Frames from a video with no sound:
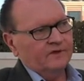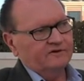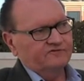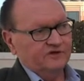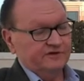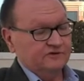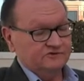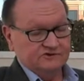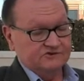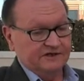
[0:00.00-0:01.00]
if nothing
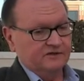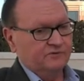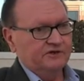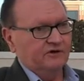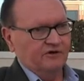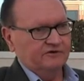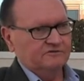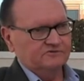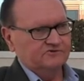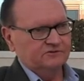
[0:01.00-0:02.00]
else, encyclopedia
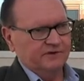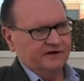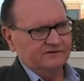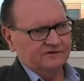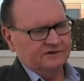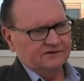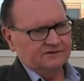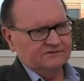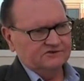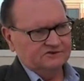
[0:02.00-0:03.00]
articles about
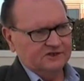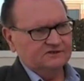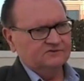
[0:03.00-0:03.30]
state